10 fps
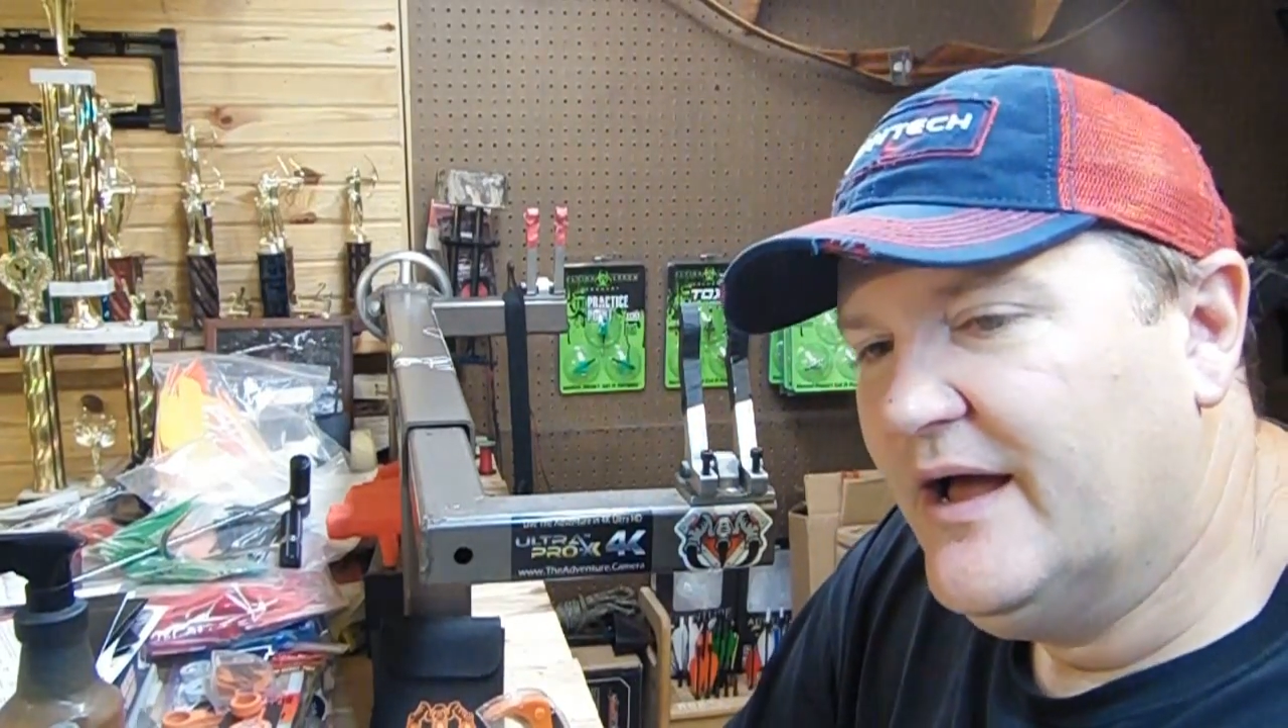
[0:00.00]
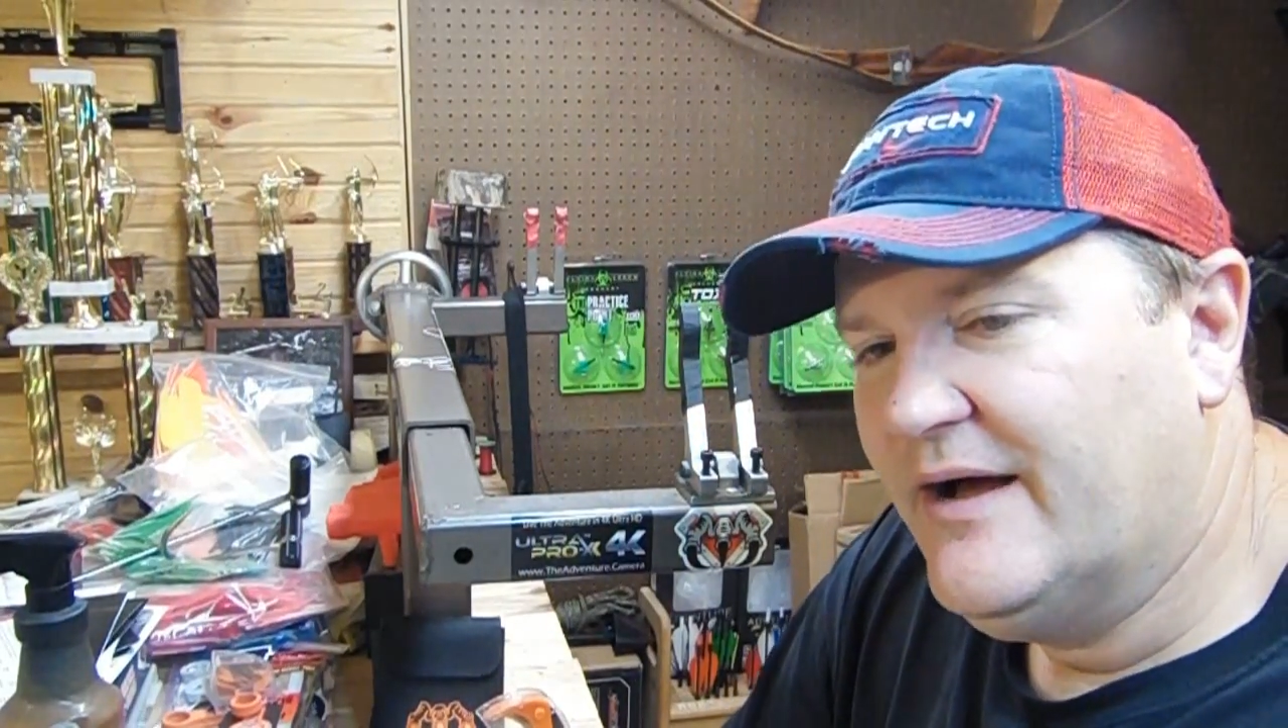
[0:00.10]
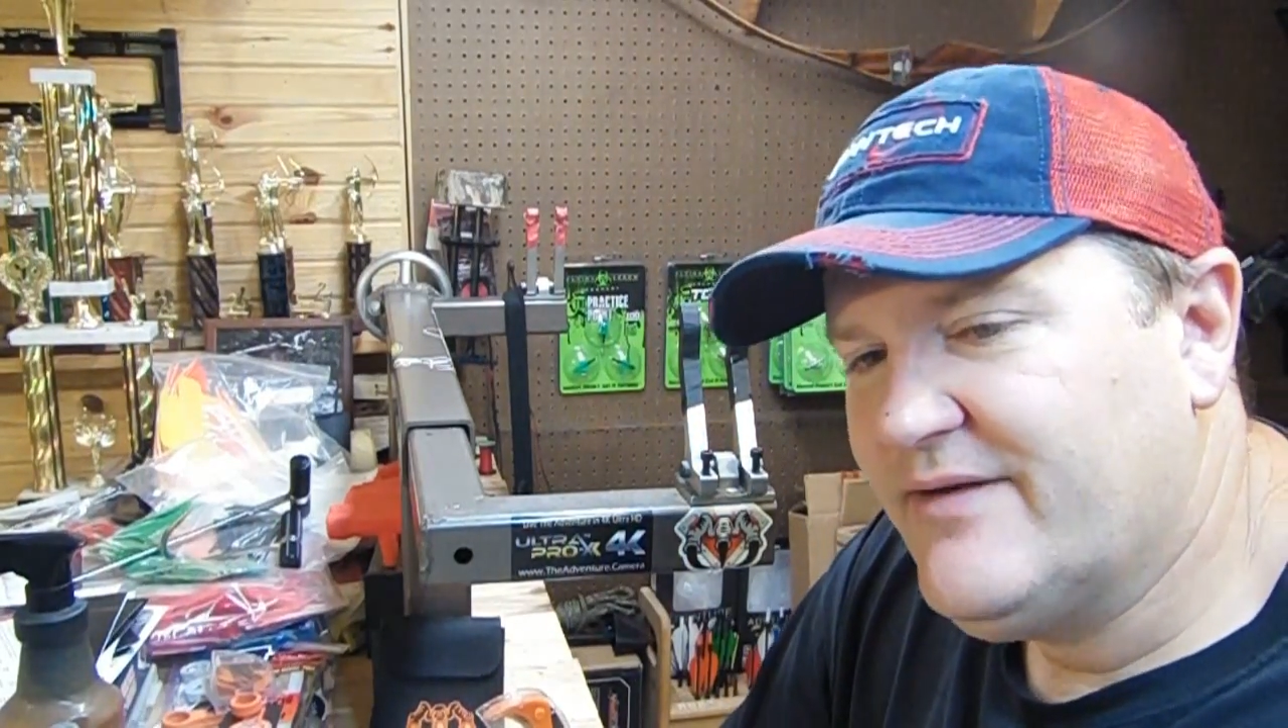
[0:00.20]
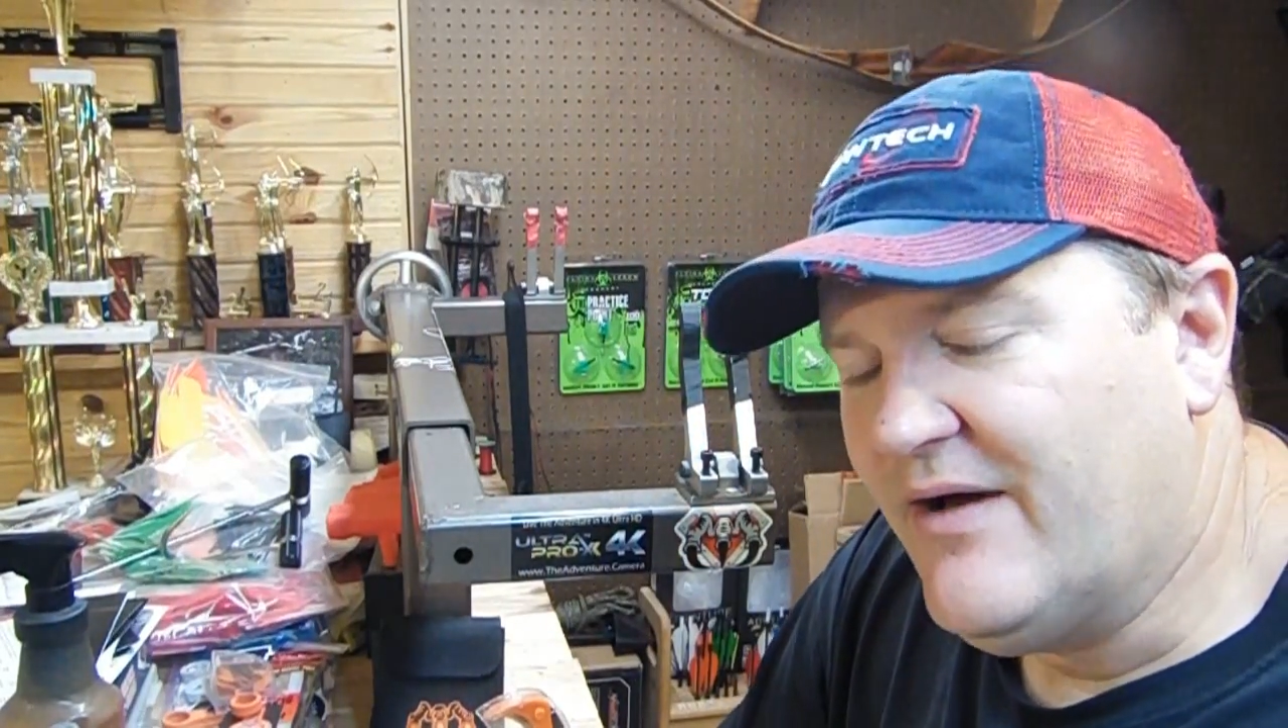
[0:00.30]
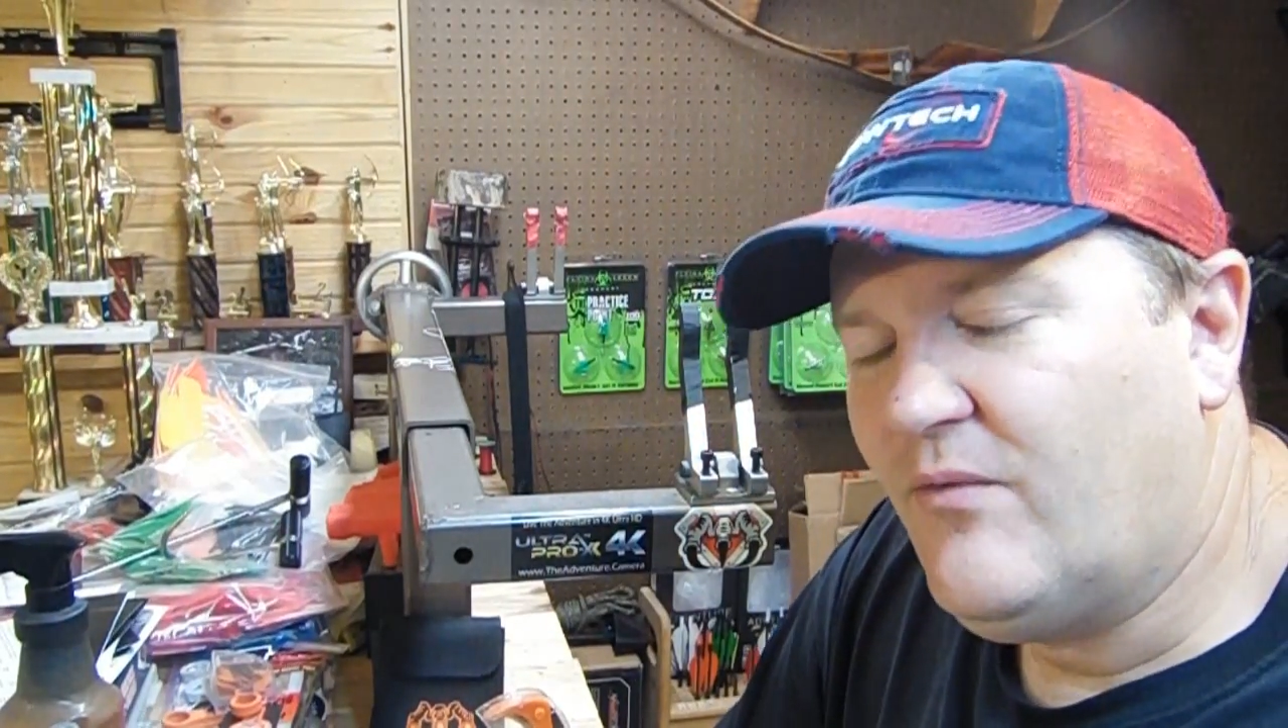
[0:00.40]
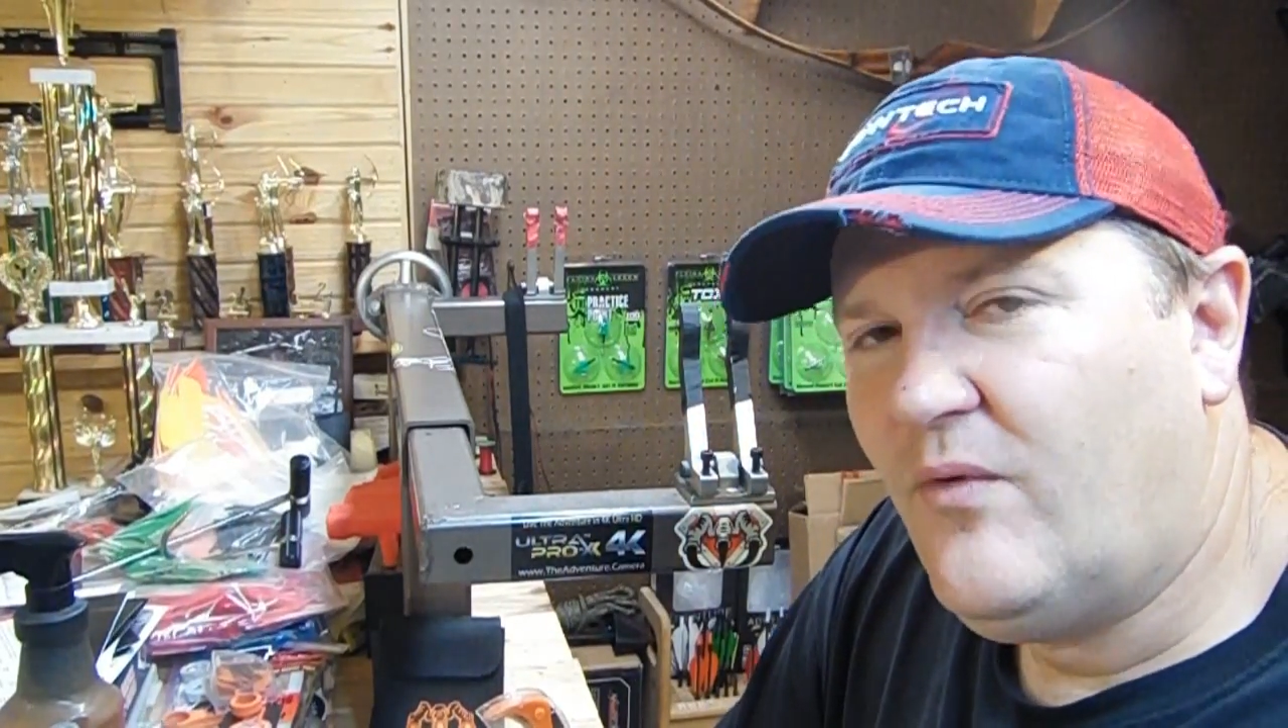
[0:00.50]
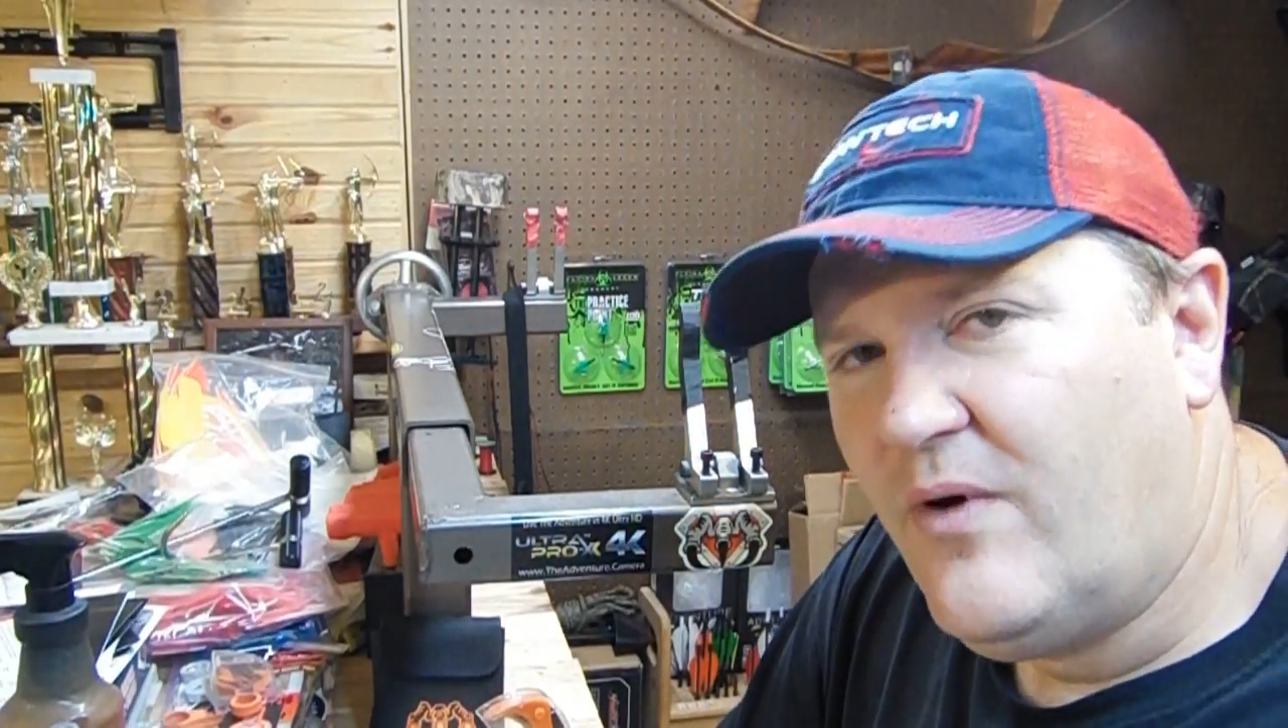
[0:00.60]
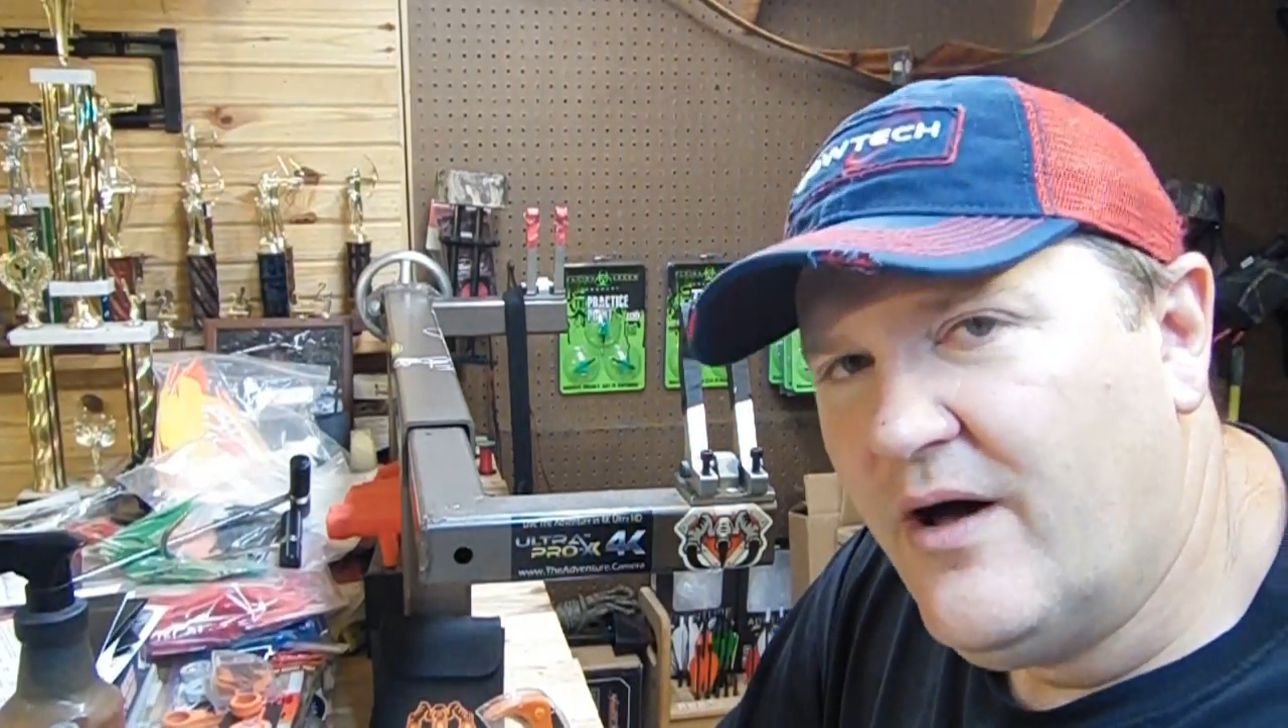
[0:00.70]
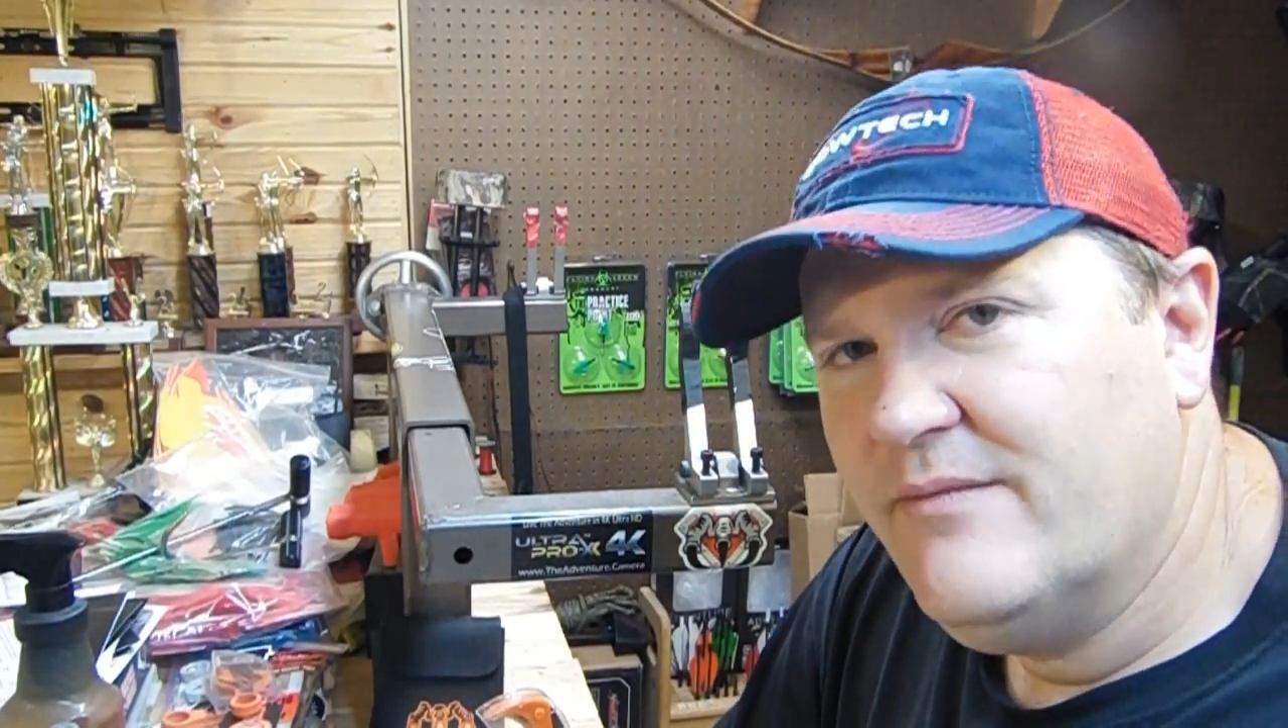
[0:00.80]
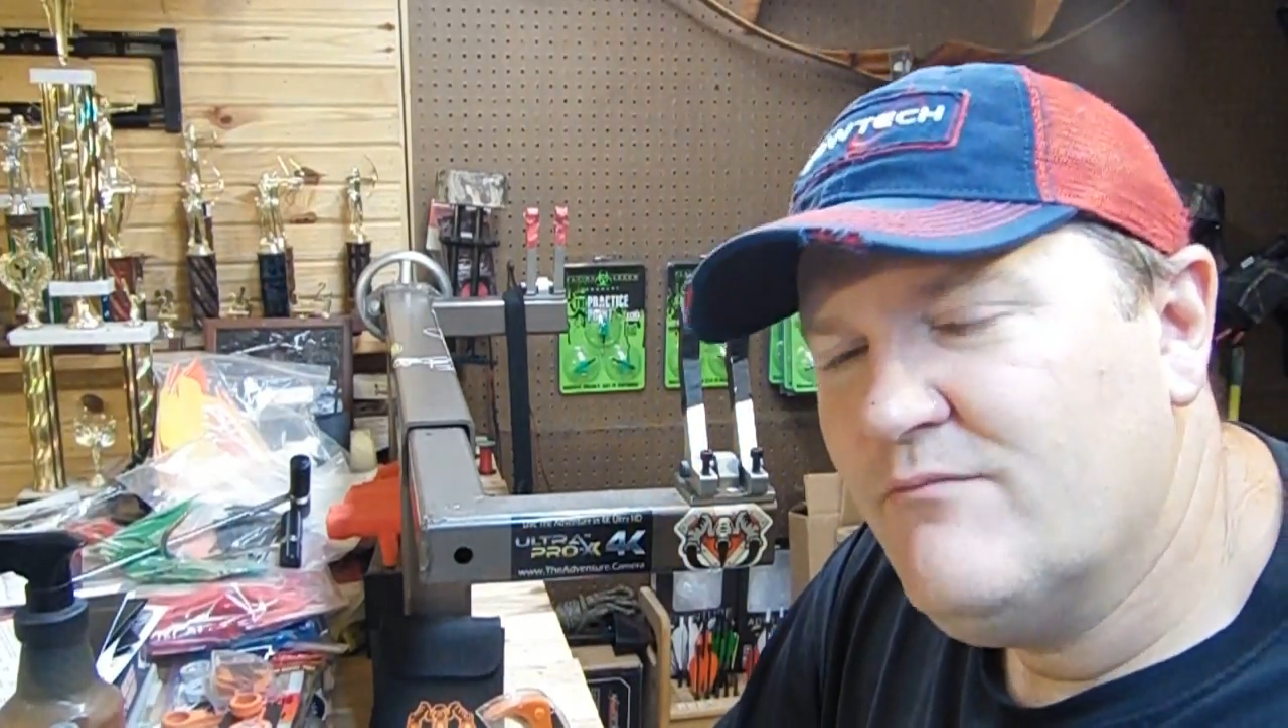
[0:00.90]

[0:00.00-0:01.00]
I've got one